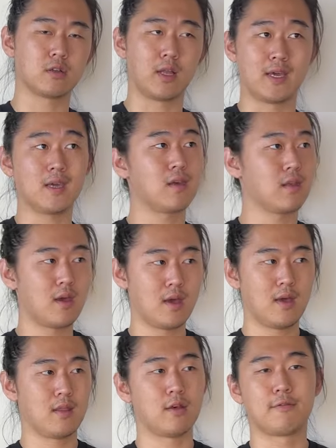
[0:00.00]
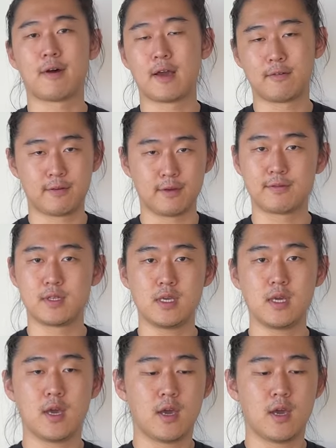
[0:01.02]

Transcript: like the 550?